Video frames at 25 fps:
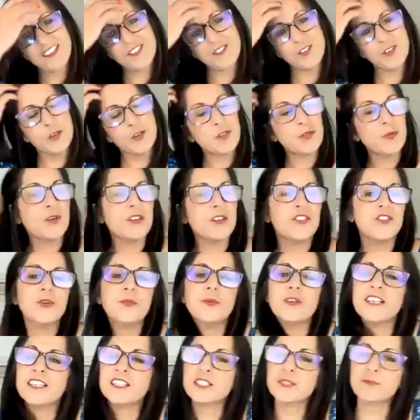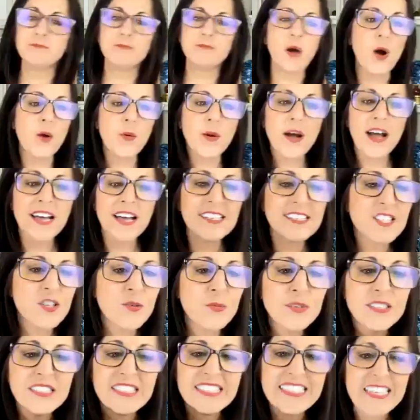Ruth with you because Boaz,
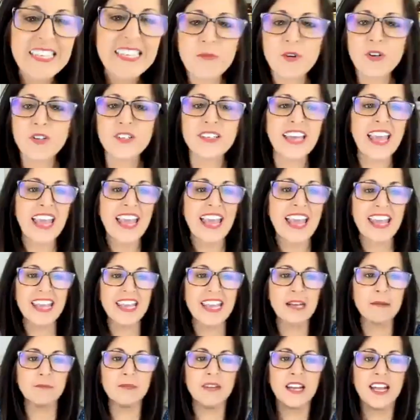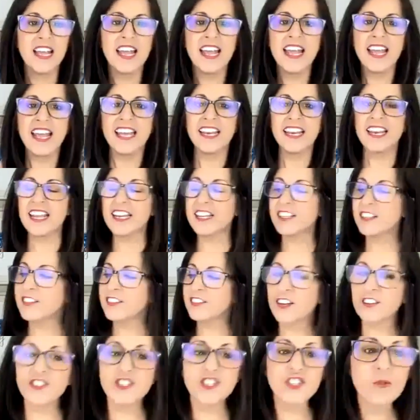the Redeemer, came and
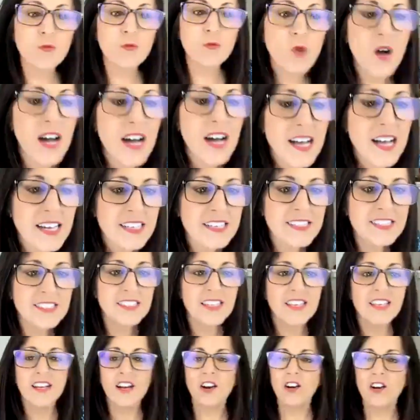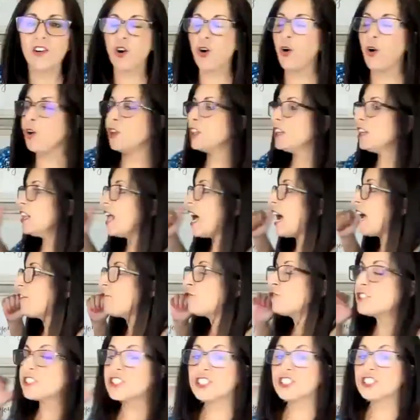there she was her whole life
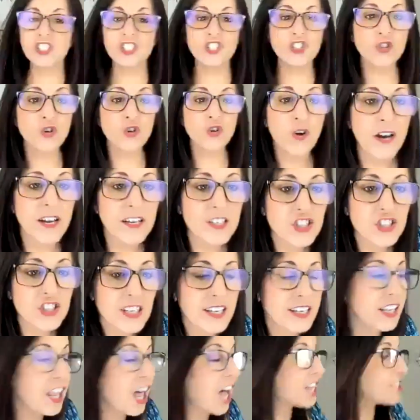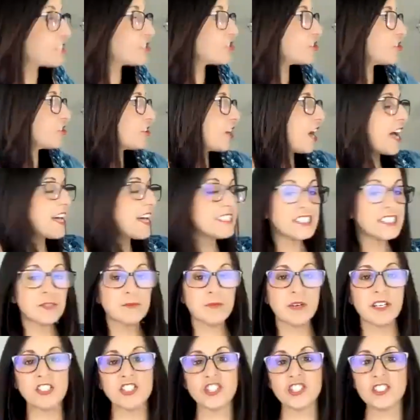was destroyed. She had lost her
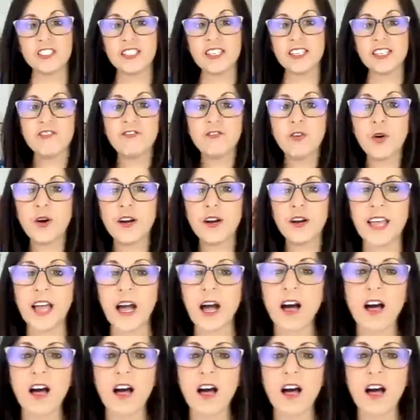husband. She's in a foreign land.